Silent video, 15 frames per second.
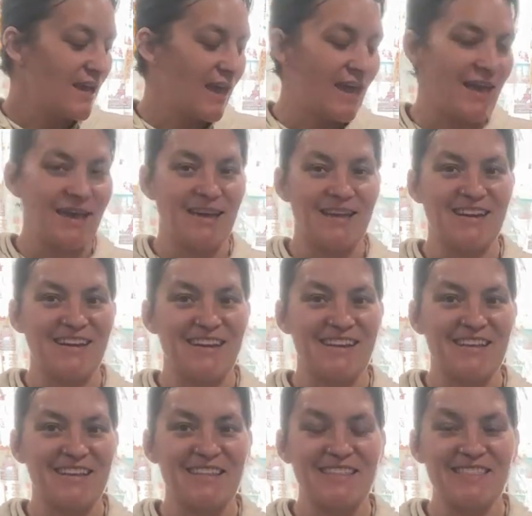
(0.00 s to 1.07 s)
and
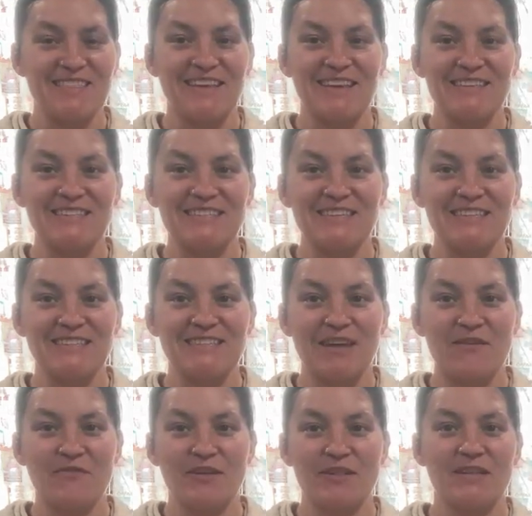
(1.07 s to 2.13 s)
this is
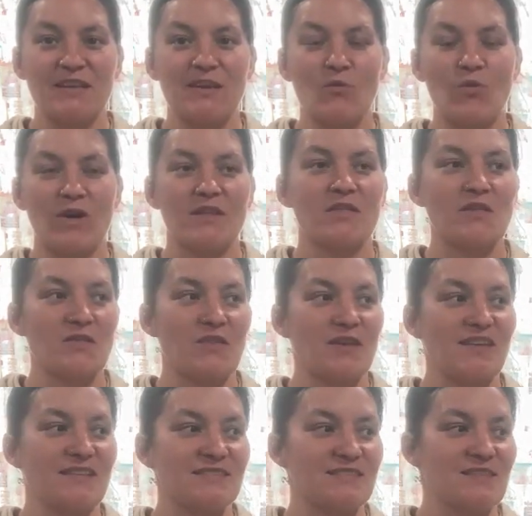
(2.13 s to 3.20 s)
definitely one of the
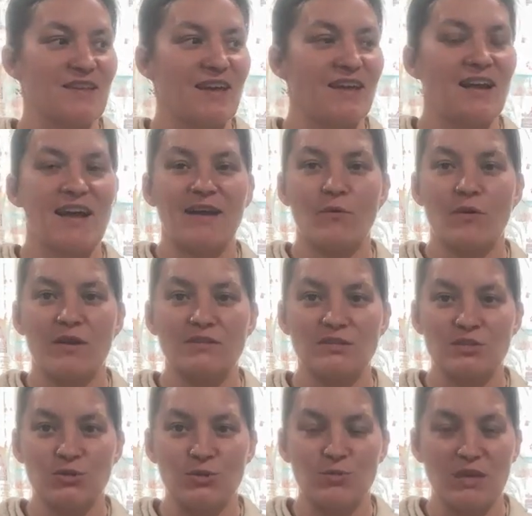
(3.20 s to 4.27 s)
things that I wanted
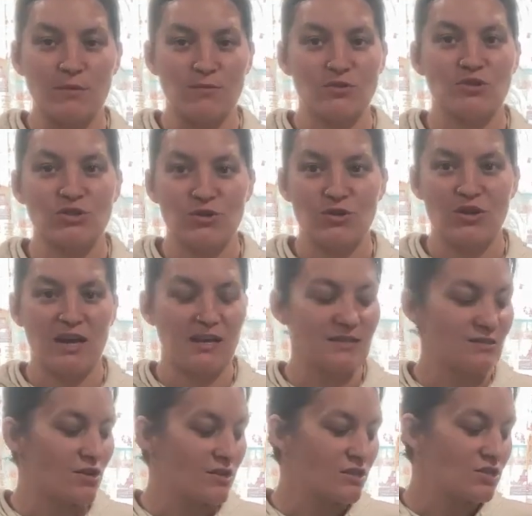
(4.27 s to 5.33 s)
to be able to show you guys
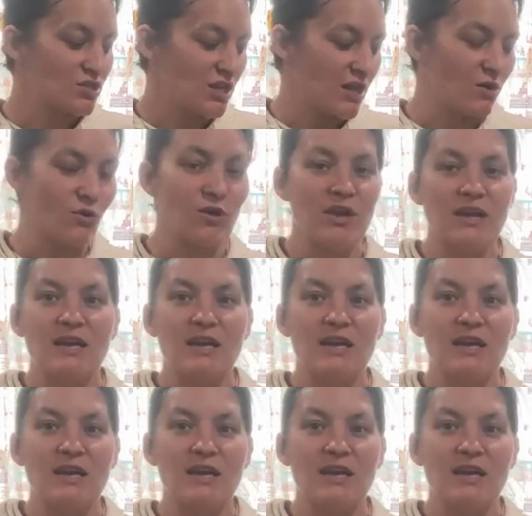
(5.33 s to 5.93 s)
on this channel.